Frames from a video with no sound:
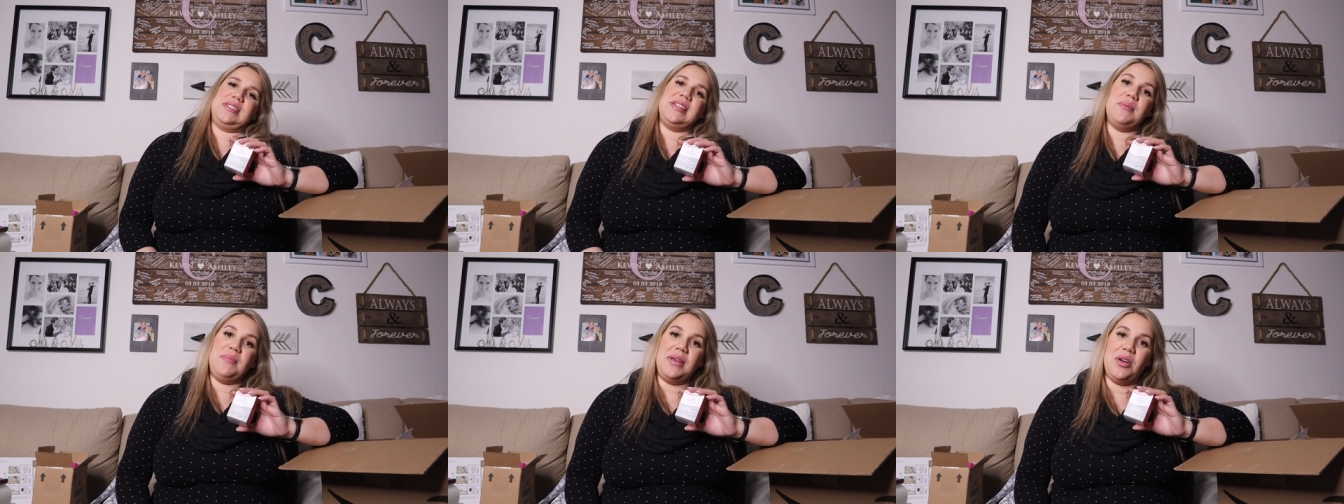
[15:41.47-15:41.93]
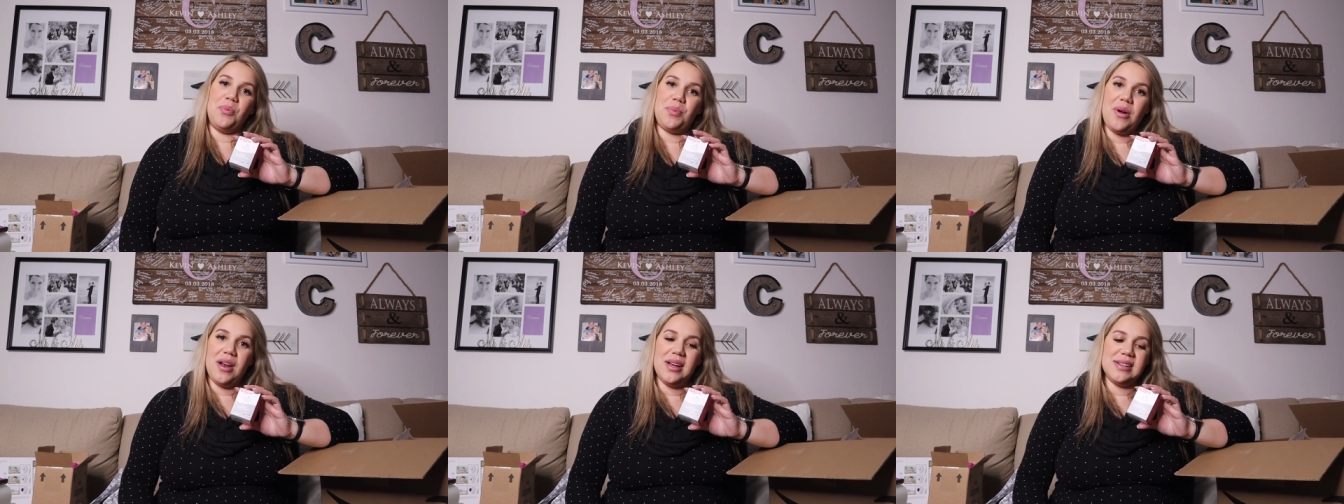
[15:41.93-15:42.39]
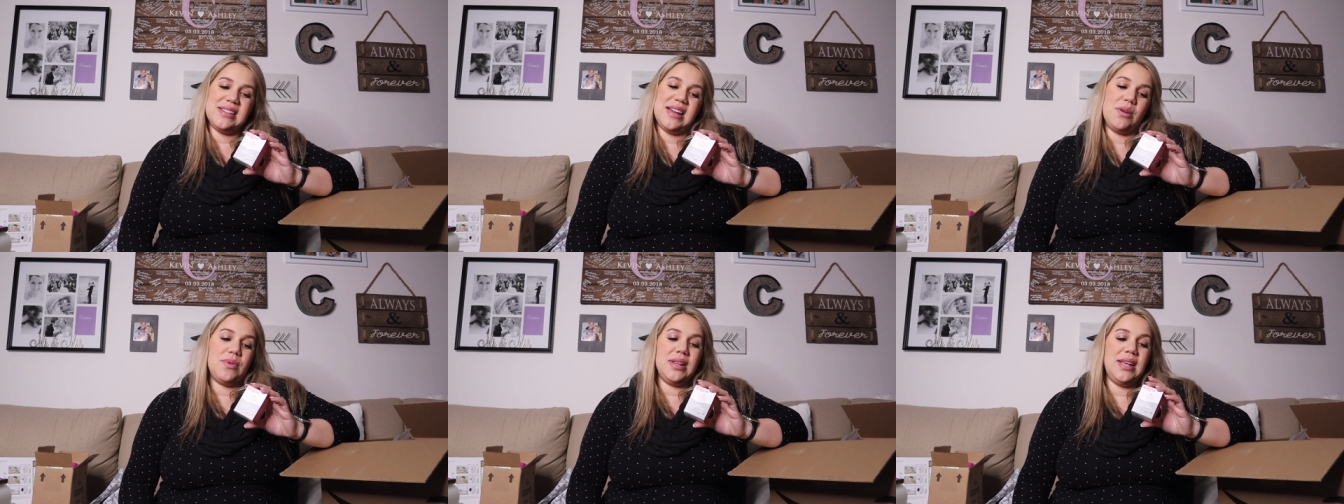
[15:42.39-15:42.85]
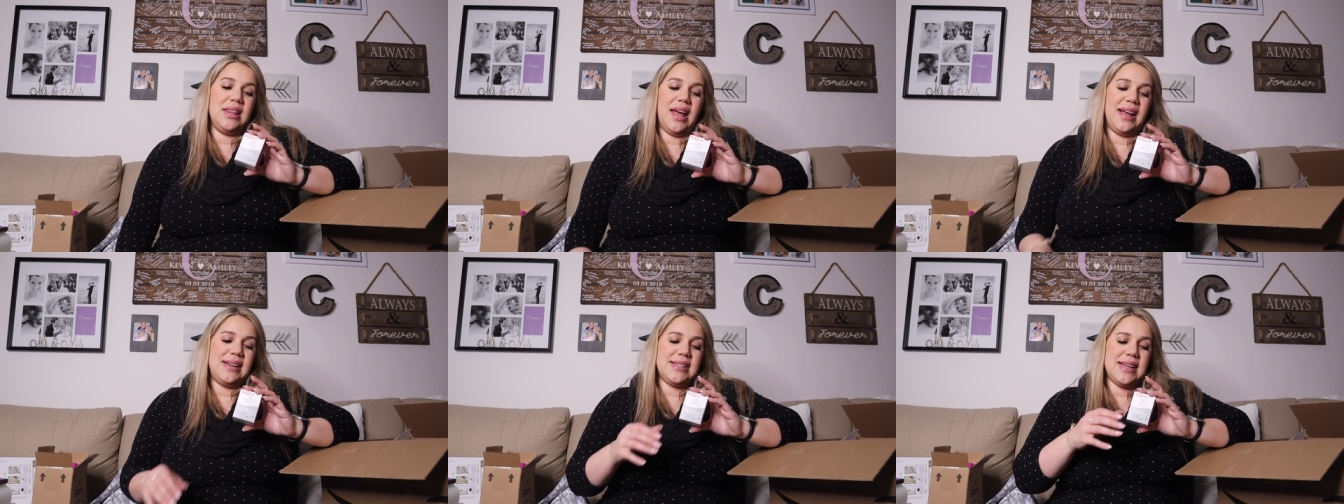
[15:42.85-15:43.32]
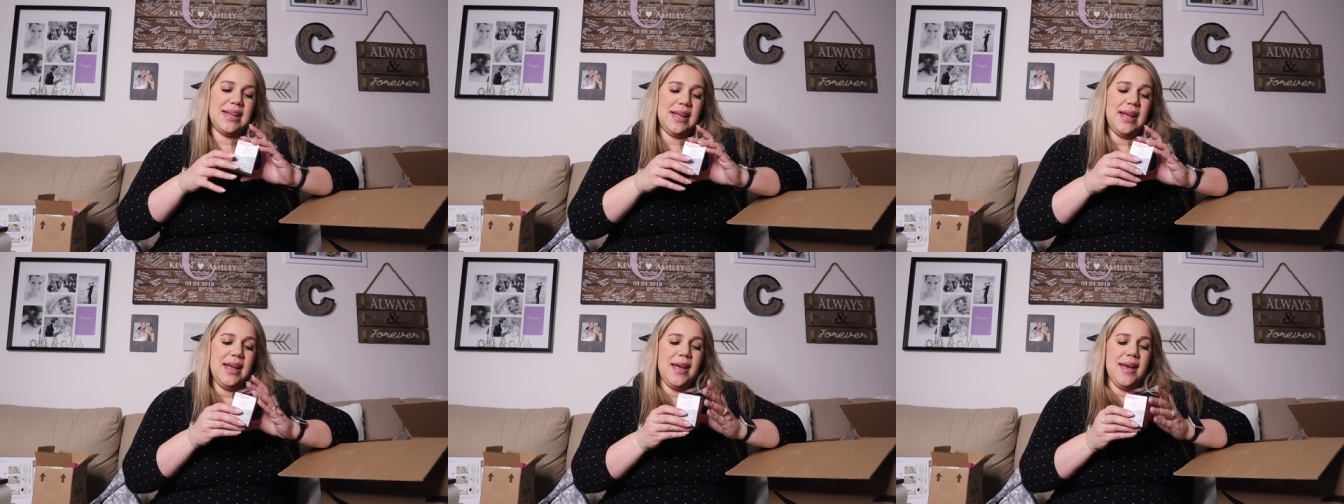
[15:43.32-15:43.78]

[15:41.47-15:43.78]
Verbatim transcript: to the meal products and I really liked it.